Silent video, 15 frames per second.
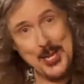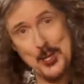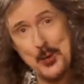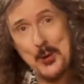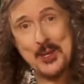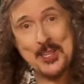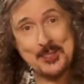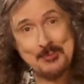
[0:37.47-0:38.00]
you
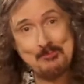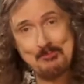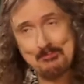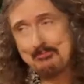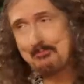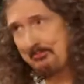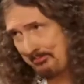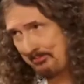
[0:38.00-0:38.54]
doing?
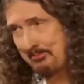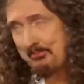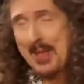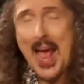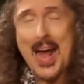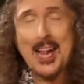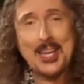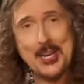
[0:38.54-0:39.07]

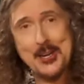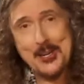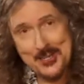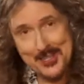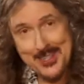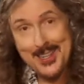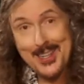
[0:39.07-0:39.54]
Al here.